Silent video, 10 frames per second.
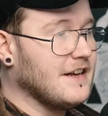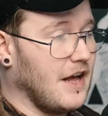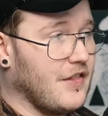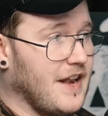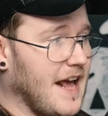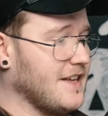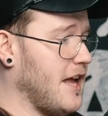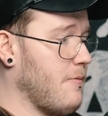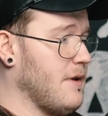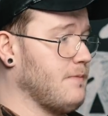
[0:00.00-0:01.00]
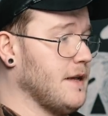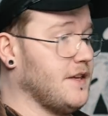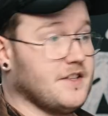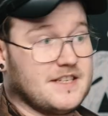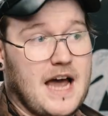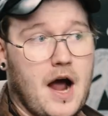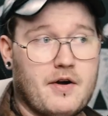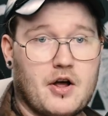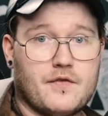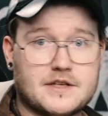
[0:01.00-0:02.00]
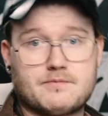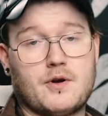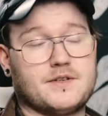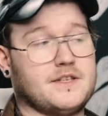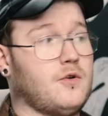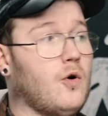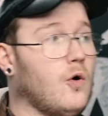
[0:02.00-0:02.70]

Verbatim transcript: Now the next step is basically to carry on this process